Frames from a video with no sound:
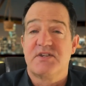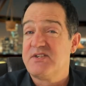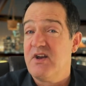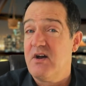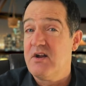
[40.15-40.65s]

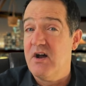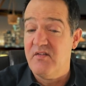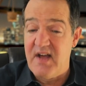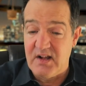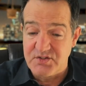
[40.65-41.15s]
son
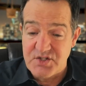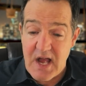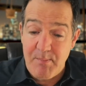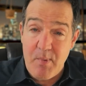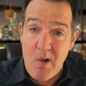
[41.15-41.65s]
of El
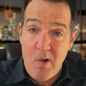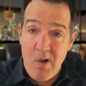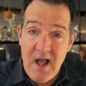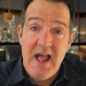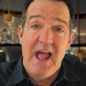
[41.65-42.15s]
Chapo